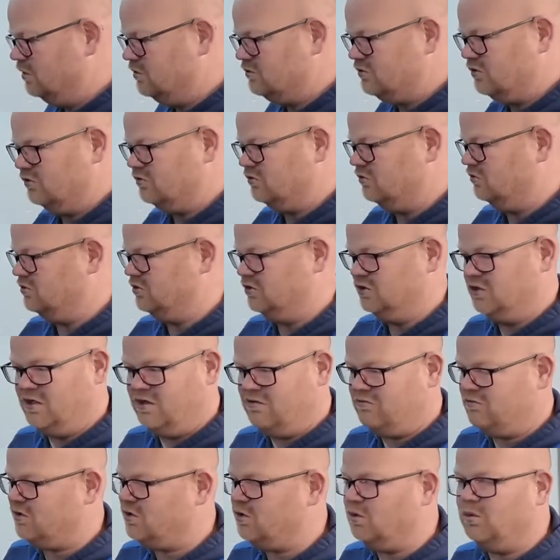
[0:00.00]
it's just a
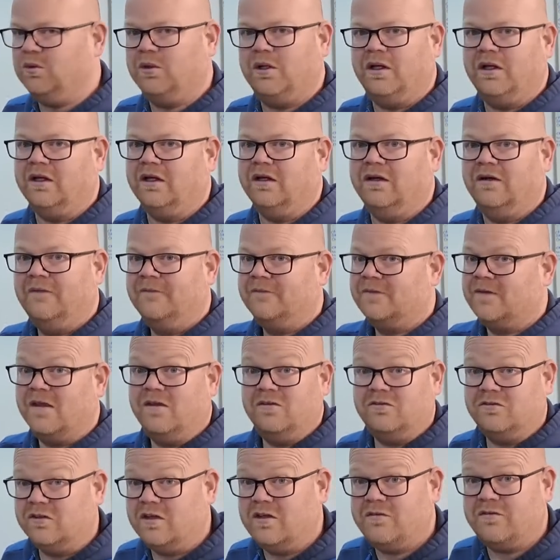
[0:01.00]
generic alternator,
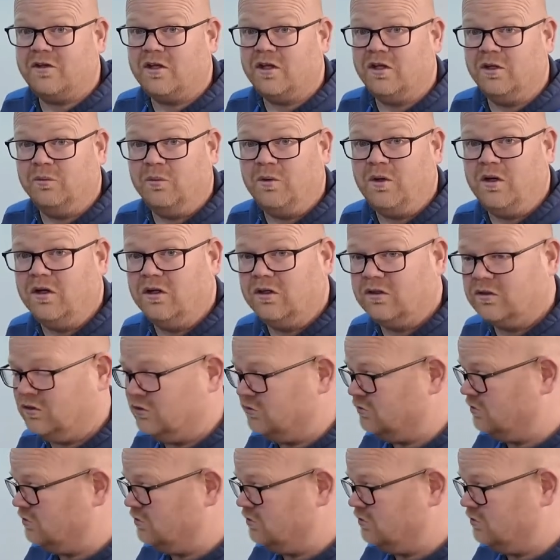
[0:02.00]
it's never going to work.